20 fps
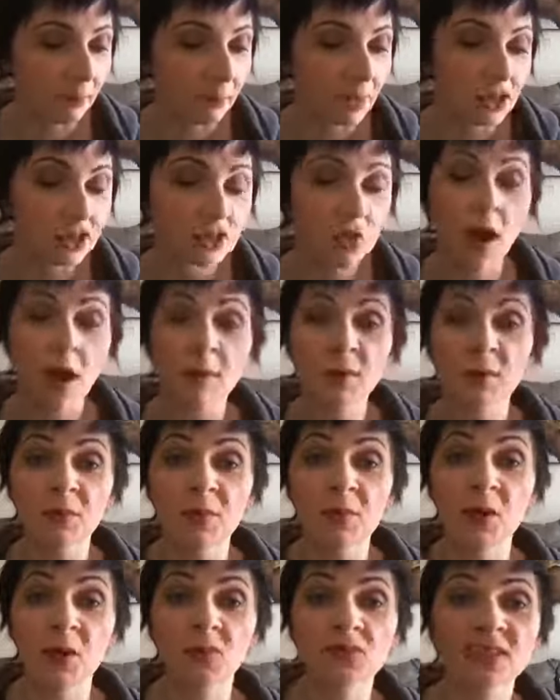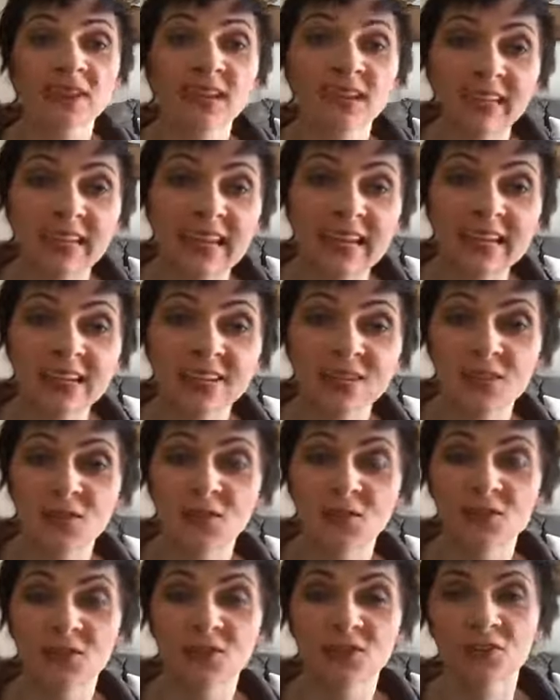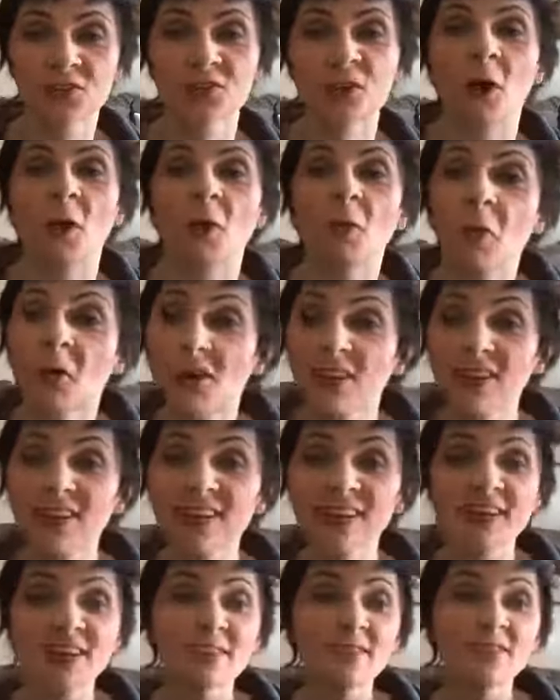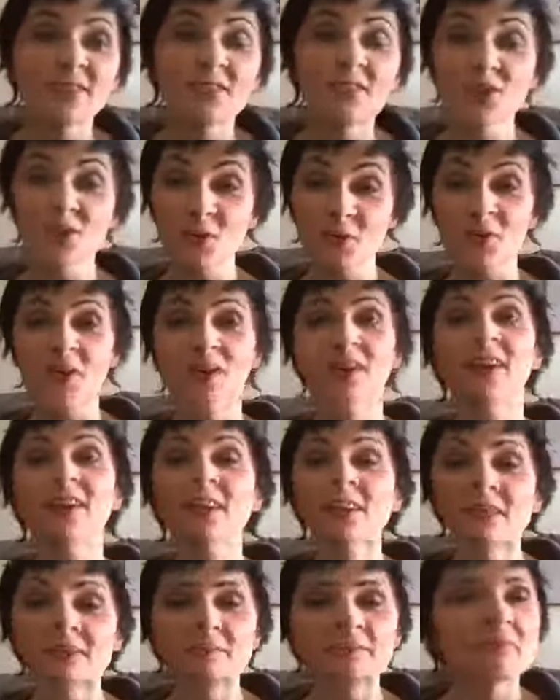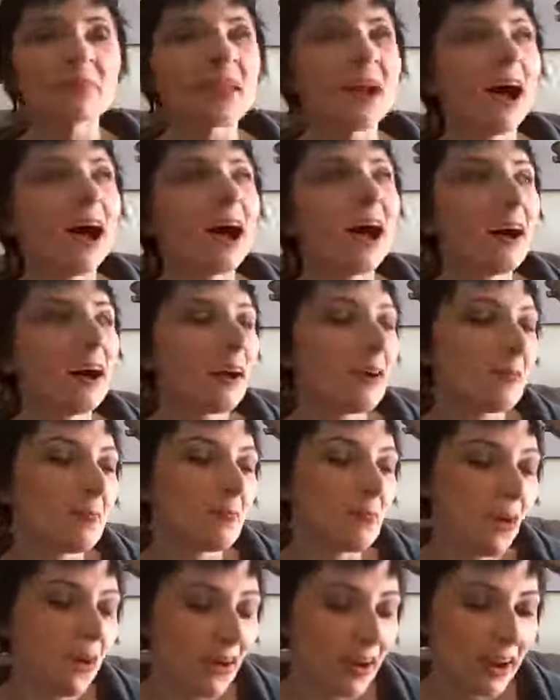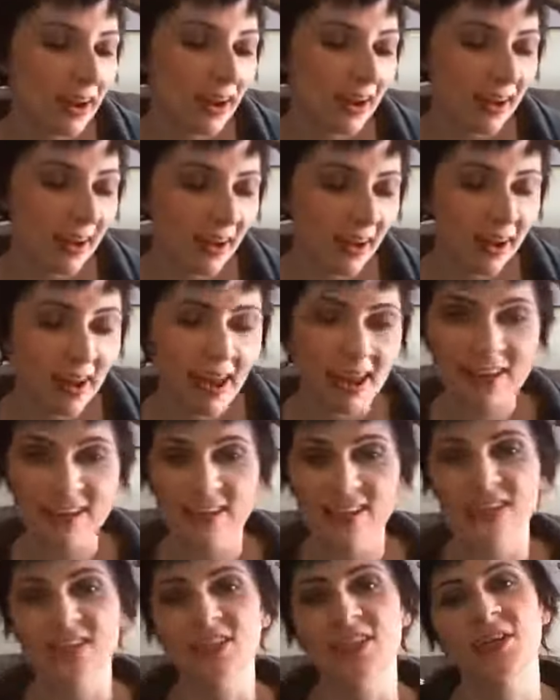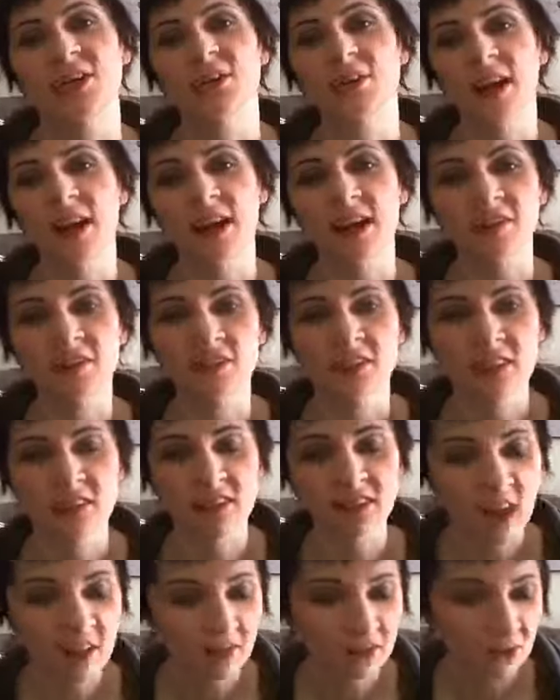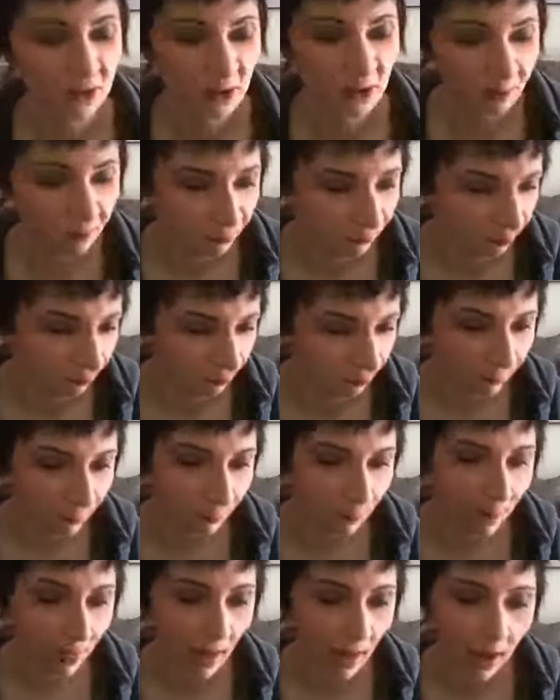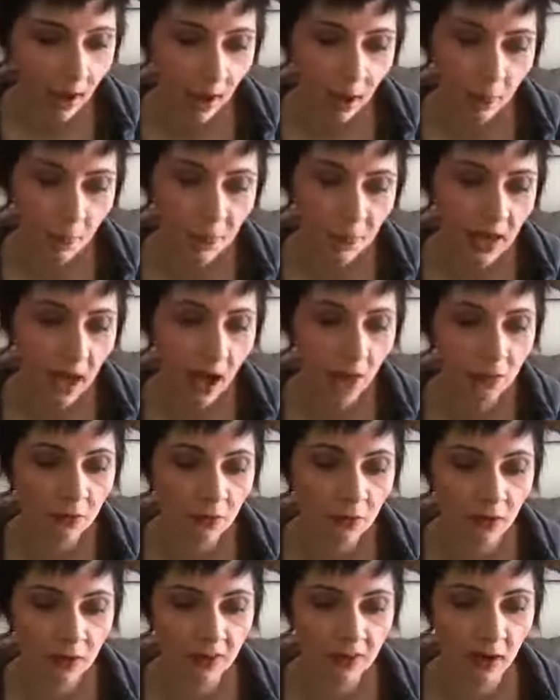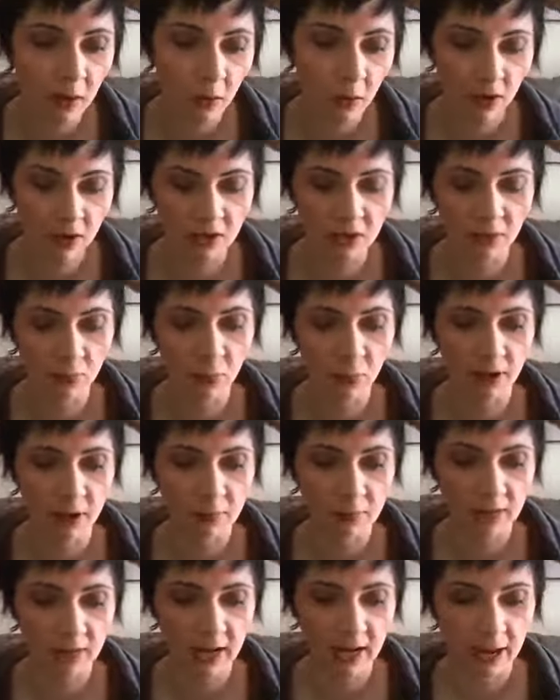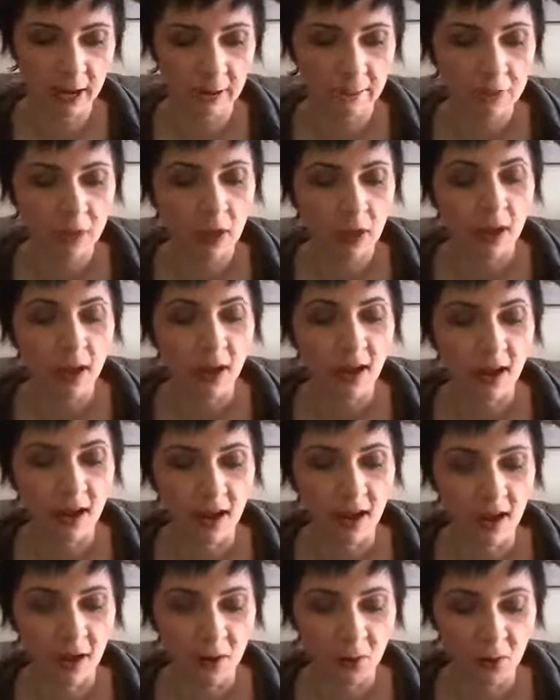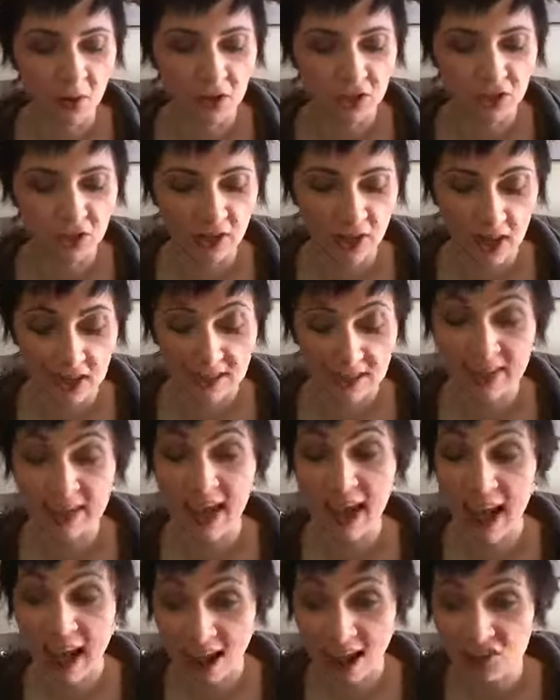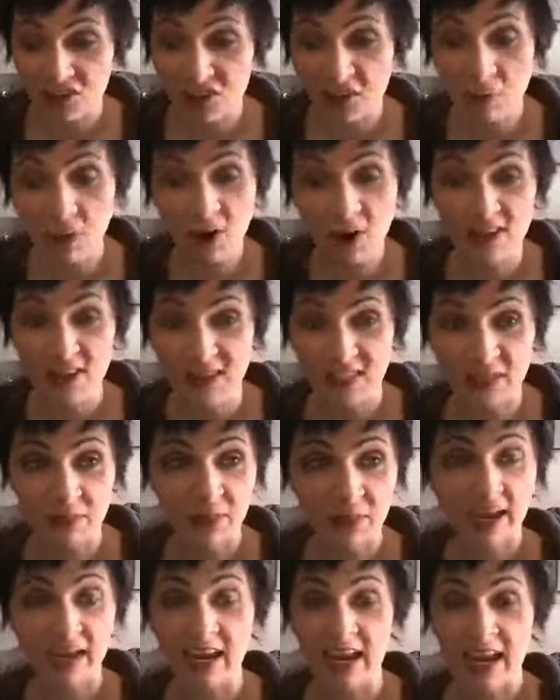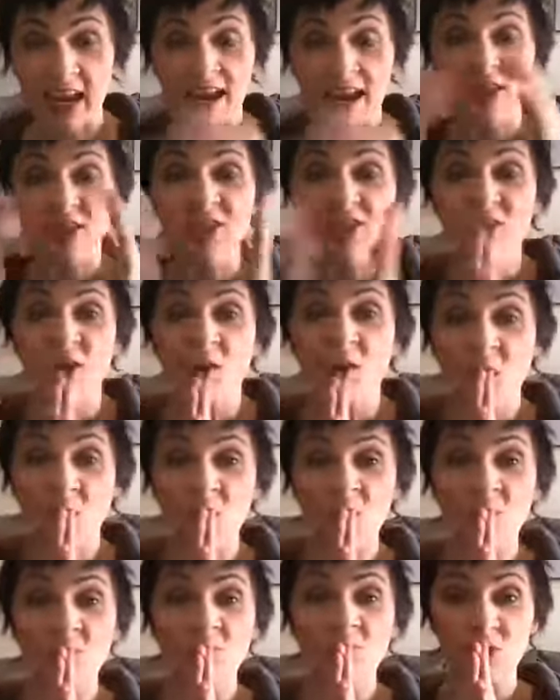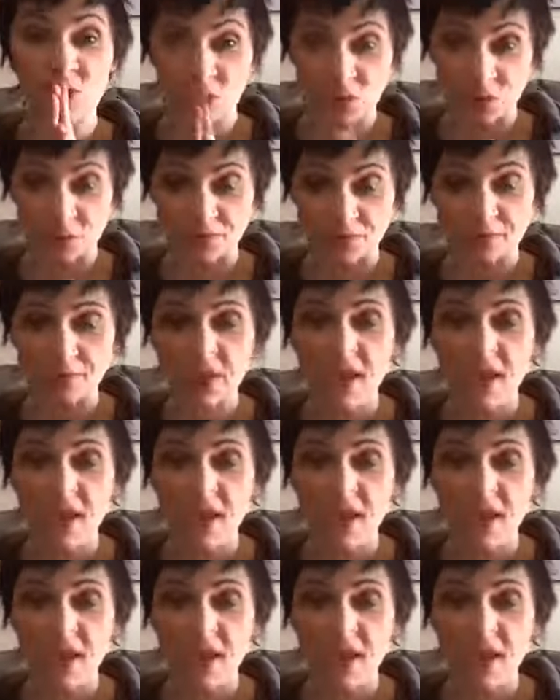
So I'm going to be posting a link to the Chernobyl tour on Entity Seeker right after this live stream. The other thing that I wanted to bring up today, which you guys can actually participate in, and I so hope you do,